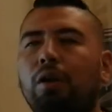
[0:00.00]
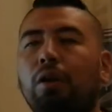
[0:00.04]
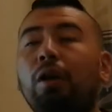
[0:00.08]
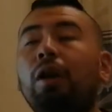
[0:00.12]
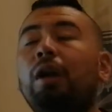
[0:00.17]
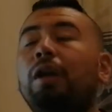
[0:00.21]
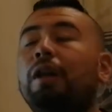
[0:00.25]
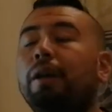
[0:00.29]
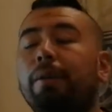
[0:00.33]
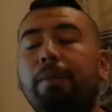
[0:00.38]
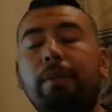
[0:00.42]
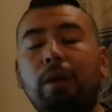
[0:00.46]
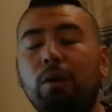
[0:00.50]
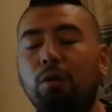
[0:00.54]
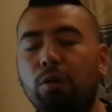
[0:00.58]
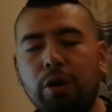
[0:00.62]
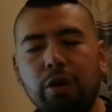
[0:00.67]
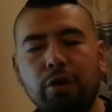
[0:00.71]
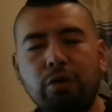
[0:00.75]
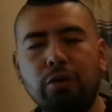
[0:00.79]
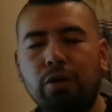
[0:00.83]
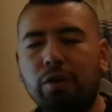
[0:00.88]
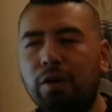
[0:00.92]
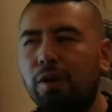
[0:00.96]
on
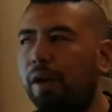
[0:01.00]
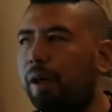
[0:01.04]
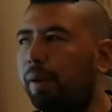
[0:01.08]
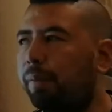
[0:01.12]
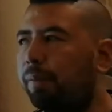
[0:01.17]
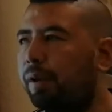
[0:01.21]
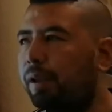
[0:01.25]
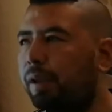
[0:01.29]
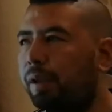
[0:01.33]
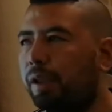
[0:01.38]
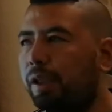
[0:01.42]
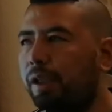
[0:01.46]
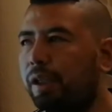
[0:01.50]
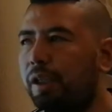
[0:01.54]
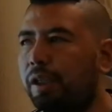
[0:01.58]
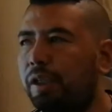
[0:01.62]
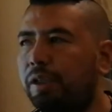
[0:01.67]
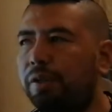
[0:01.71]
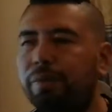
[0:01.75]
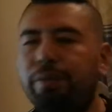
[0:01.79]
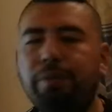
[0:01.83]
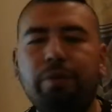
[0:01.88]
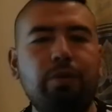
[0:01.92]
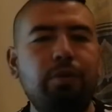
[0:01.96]
evaluation grammar
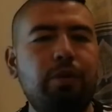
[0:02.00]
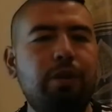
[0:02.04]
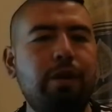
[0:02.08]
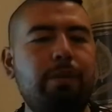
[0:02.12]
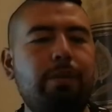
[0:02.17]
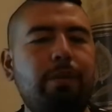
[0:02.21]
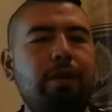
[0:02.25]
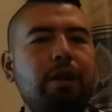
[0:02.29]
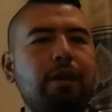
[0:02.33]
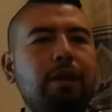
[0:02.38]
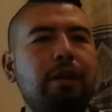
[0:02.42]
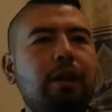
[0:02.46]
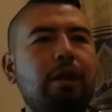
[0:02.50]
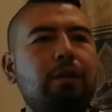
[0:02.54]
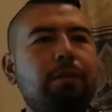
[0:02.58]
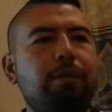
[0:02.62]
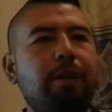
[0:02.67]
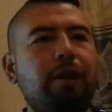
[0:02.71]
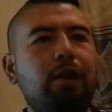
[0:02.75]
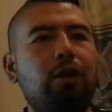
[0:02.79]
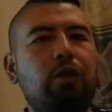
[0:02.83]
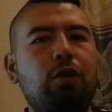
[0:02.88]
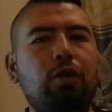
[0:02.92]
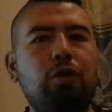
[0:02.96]
is fundamental
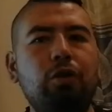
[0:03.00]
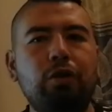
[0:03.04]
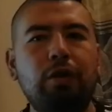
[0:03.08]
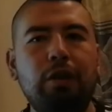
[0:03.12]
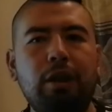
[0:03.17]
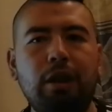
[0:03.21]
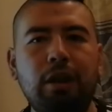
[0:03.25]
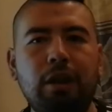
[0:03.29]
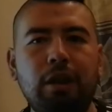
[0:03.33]
because